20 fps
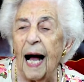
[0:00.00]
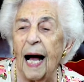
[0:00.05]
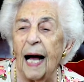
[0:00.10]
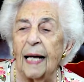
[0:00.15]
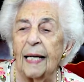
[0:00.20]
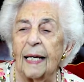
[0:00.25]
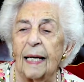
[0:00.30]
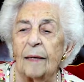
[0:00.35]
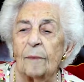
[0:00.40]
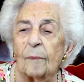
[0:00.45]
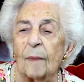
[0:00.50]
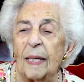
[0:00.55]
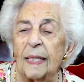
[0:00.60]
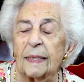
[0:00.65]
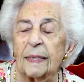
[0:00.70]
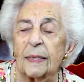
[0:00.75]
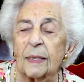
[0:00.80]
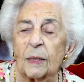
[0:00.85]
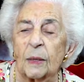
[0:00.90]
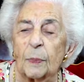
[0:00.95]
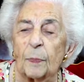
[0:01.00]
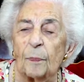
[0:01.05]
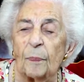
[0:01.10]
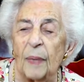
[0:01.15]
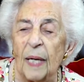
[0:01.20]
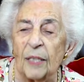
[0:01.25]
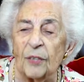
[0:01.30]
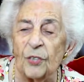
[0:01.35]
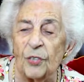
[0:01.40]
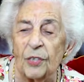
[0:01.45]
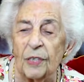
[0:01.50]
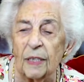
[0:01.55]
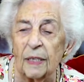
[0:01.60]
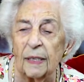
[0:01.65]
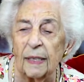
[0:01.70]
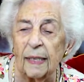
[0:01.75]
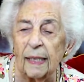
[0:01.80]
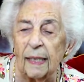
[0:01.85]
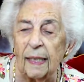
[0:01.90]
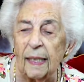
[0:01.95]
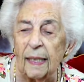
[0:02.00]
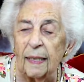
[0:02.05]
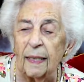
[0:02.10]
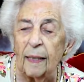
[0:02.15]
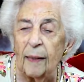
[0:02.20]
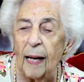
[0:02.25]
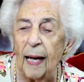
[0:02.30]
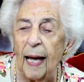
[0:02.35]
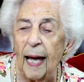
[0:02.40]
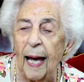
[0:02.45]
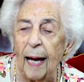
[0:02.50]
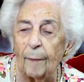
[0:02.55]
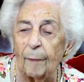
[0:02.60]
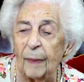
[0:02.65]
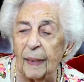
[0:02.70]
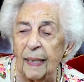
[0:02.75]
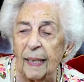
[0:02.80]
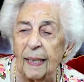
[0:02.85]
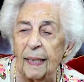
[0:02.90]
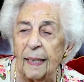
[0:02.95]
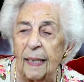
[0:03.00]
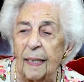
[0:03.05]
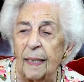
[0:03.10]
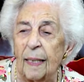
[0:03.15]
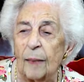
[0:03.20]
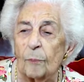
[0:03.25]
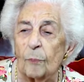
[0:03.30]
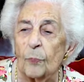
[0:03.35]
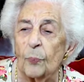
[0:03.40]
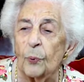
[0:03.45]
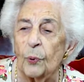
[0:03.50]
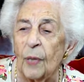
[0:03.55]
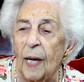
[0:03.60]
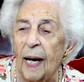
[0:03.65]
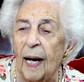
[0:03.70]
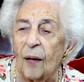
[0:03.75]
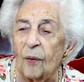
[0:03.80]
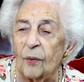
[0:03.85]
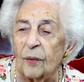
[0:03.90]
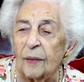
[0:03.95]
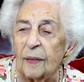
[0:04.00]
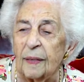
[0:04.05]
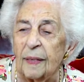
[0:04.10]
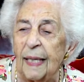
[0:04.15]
I am especially happy, proud,